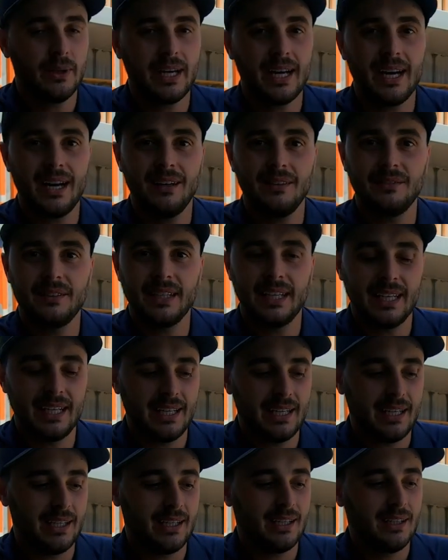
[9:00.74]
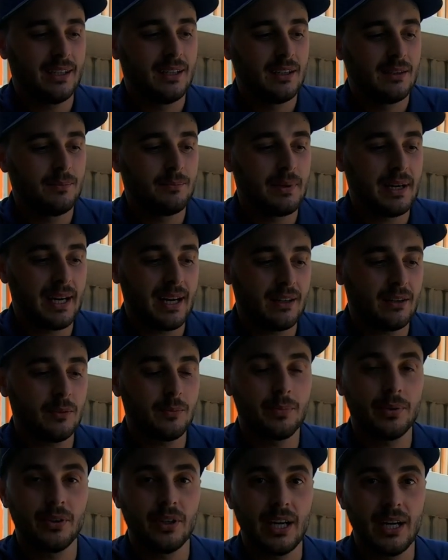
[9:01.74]
we have a panel
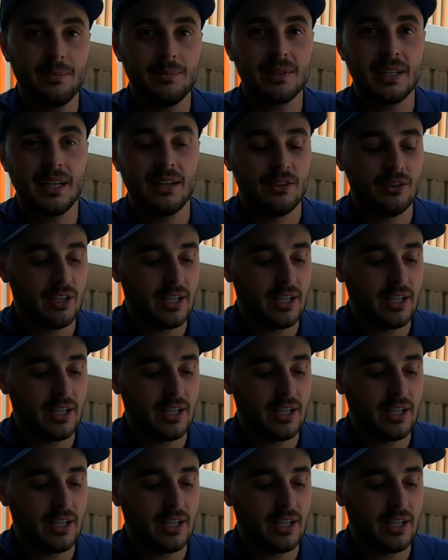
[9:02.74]
prepped and